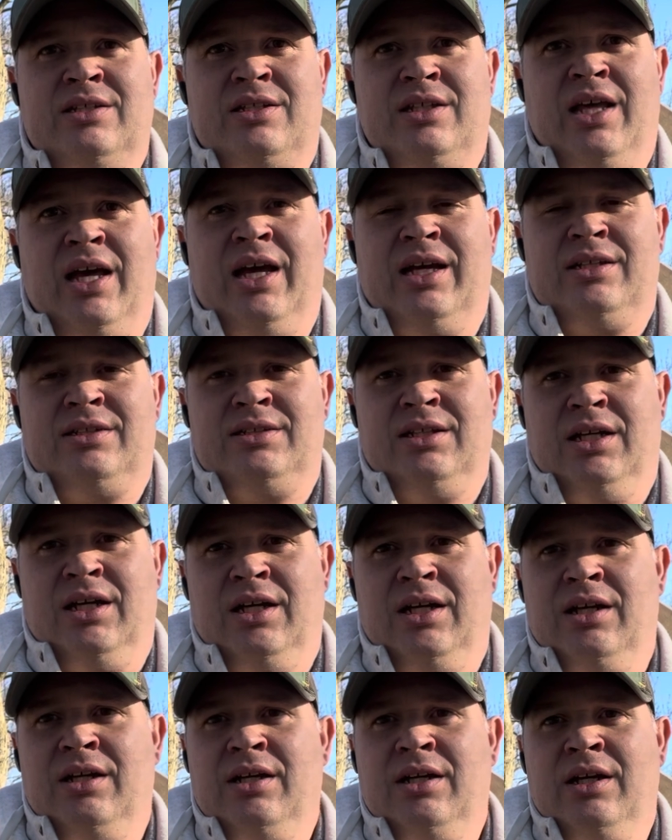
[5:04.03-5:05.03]
that
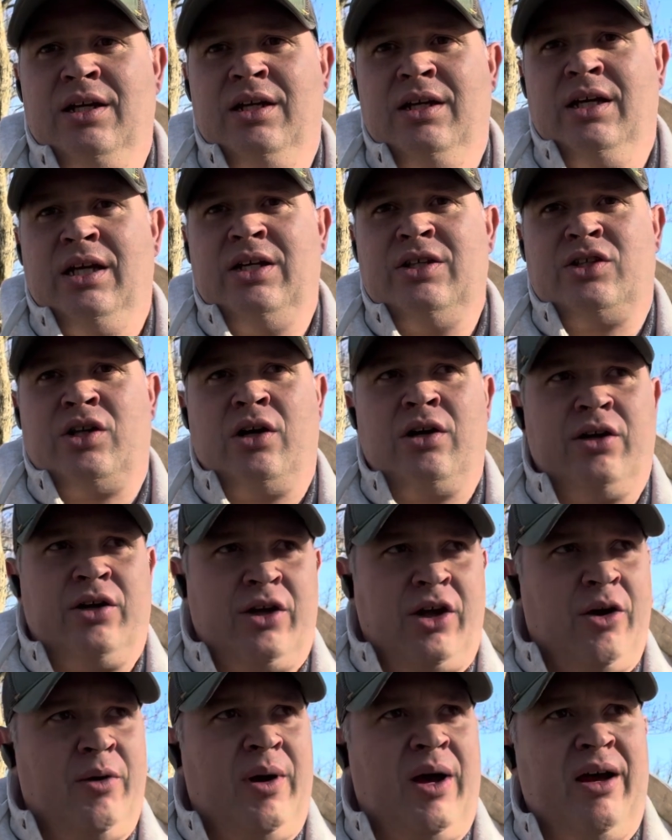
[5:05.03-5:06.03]
he started to
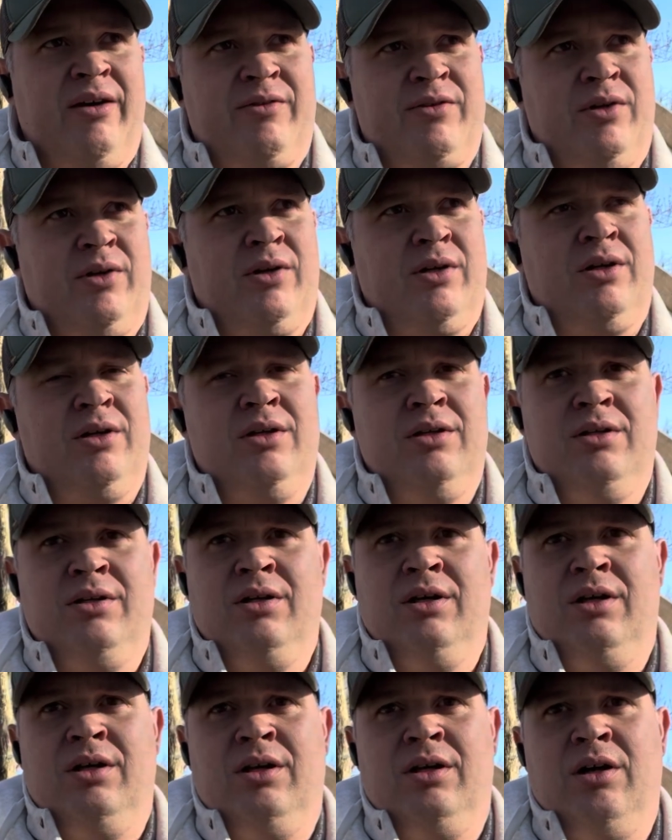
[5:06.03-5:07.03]
go after
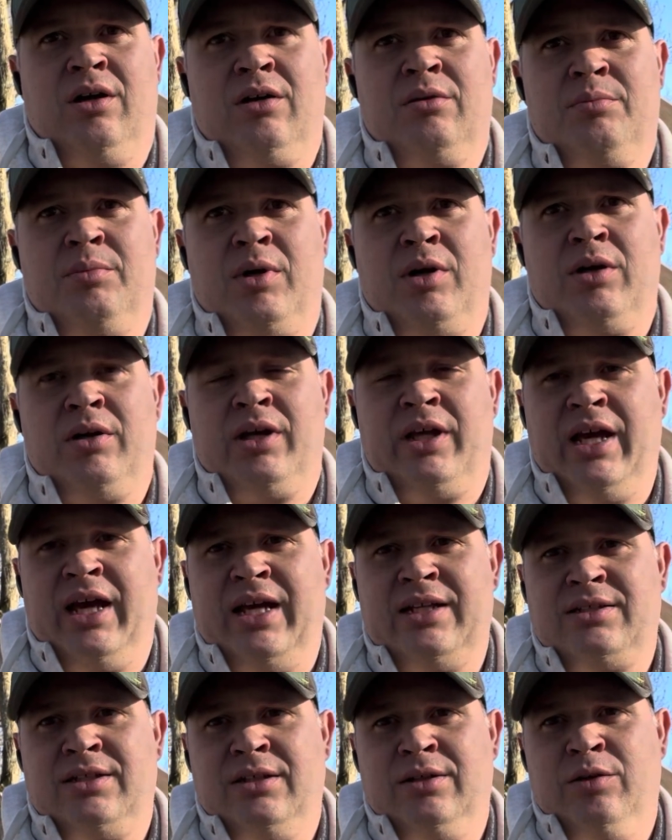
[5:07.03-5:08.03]
our barn
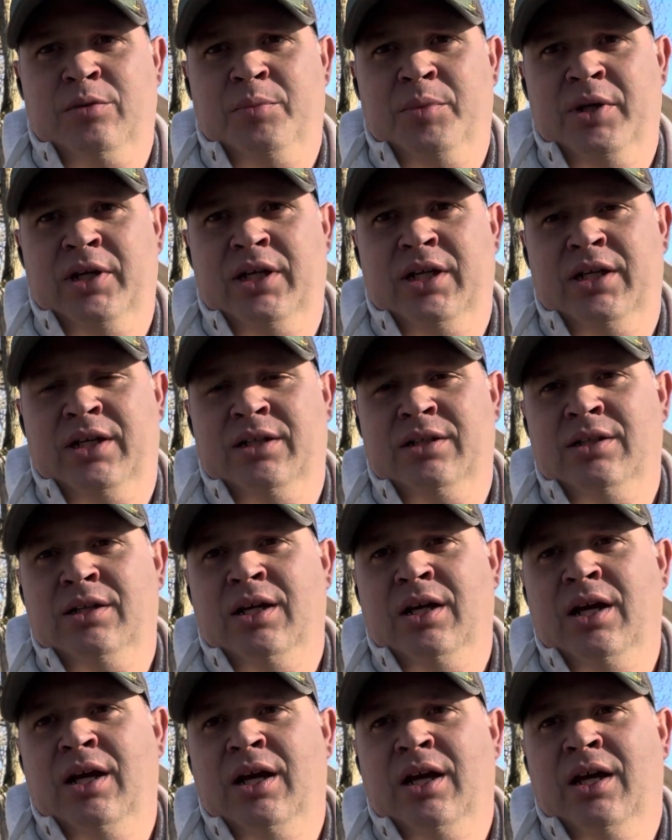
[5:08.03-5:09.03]
cats a little bit,
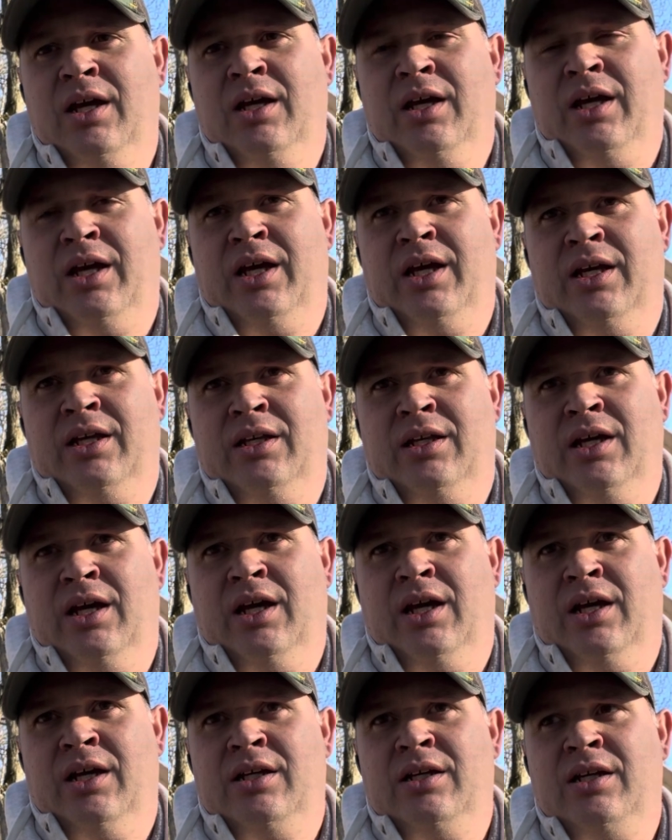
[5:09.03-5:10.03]

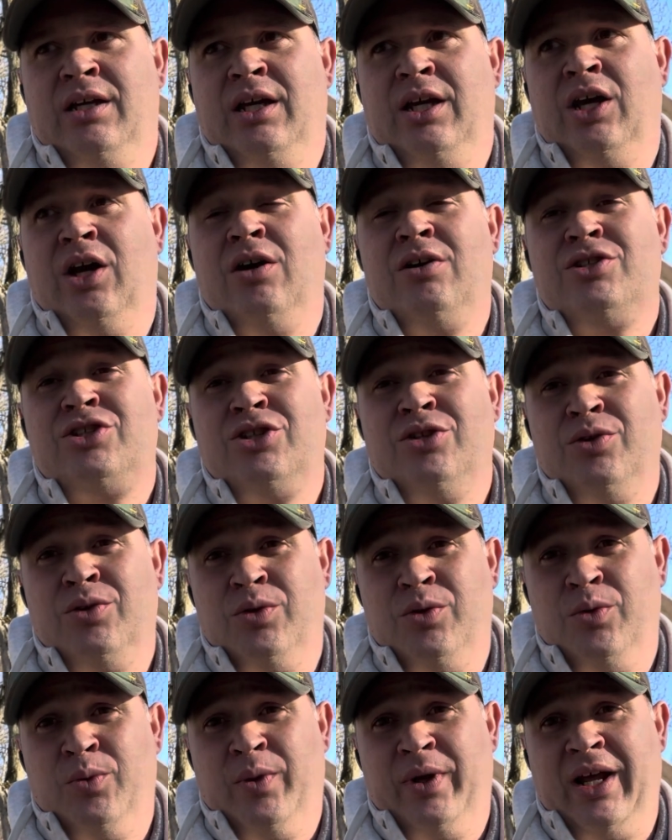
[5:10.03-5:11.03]
and he also
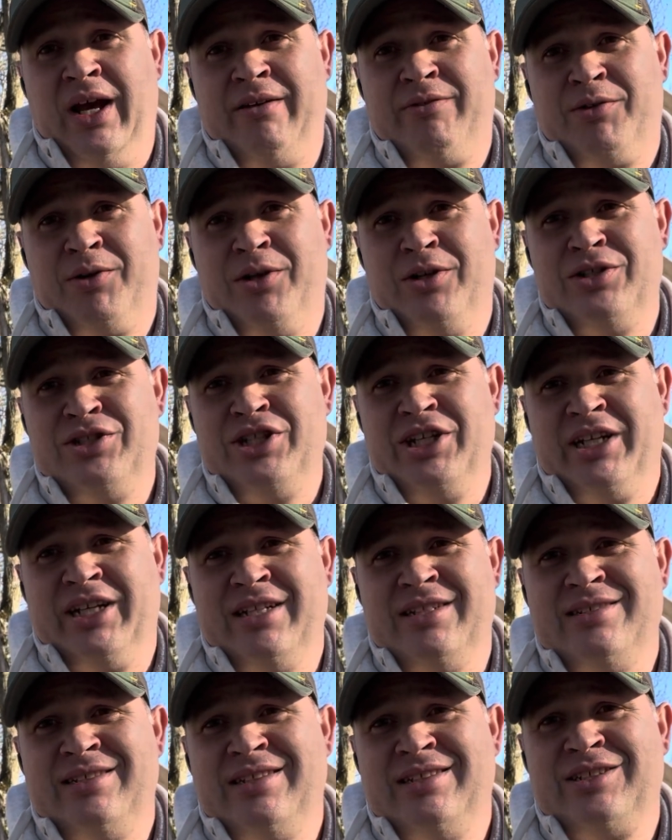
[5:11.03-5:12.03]
went after our
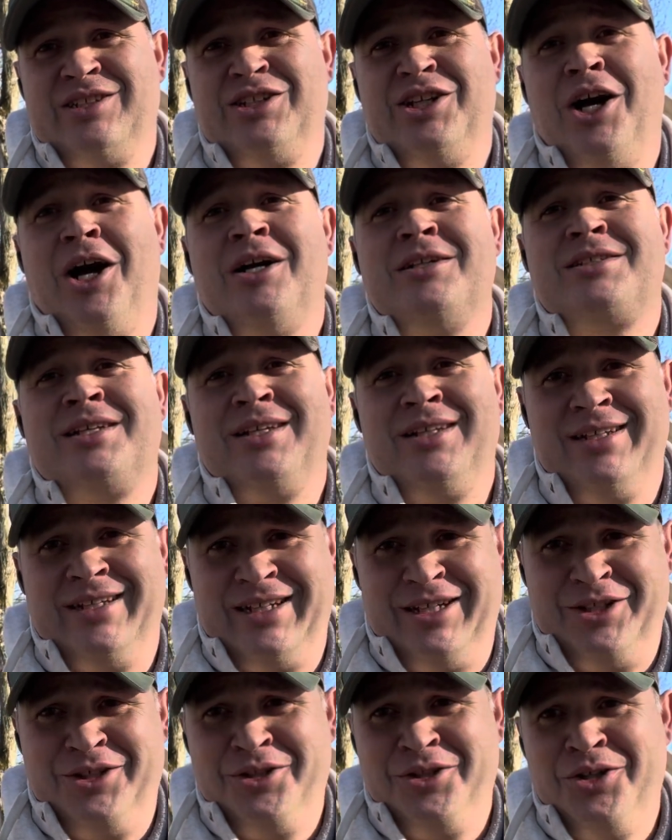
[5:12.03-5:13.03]
chickens, and
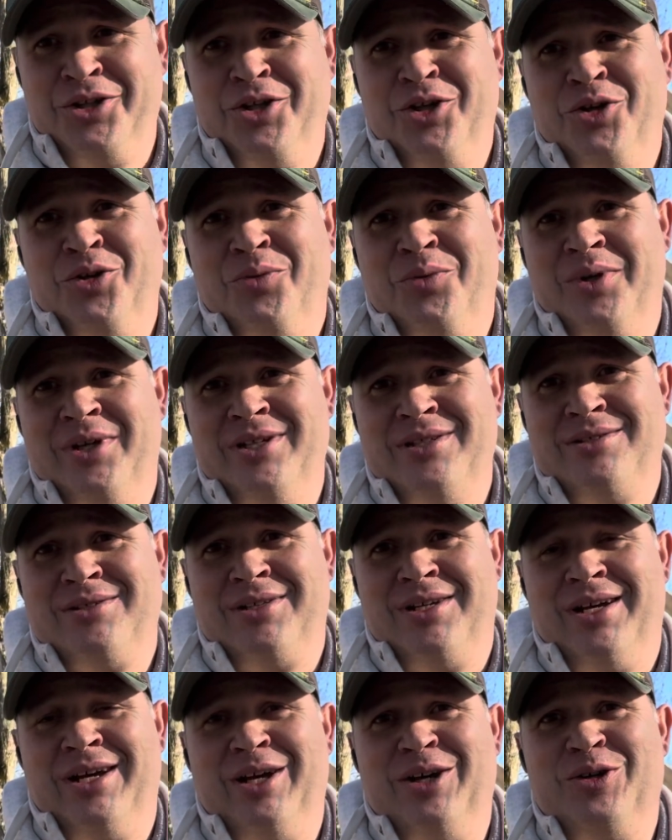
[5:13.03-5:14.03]
constantly was
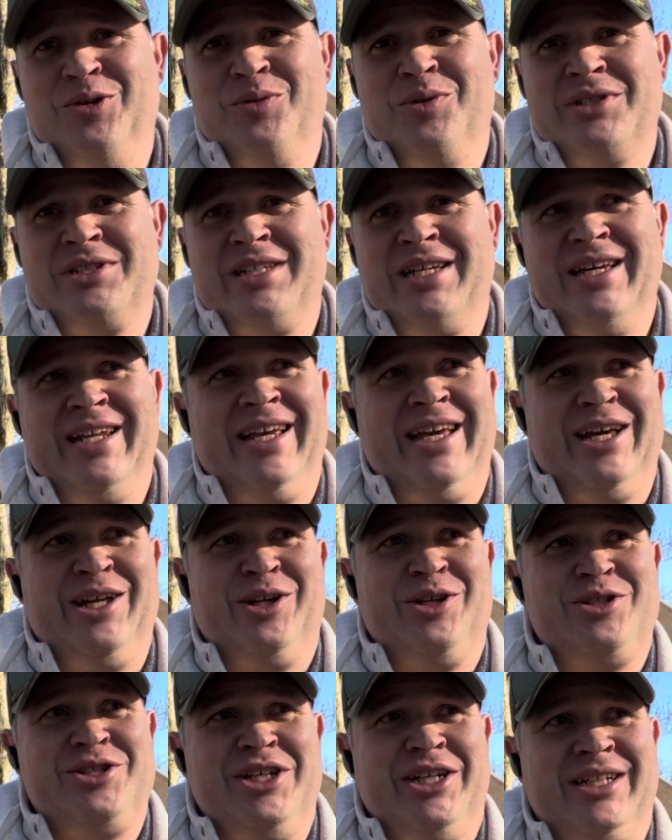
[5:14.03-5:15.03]
getting at
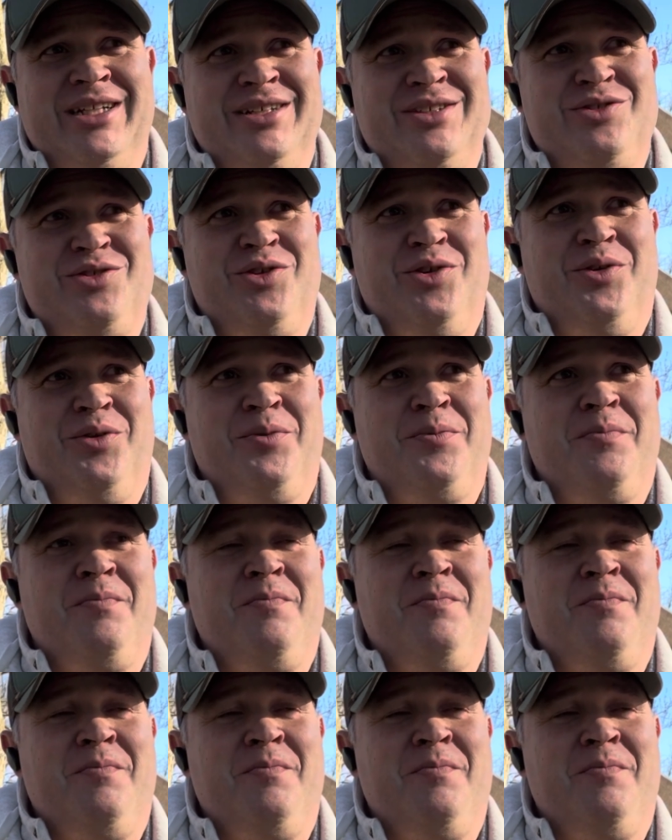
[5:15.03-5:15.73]
our chickens. So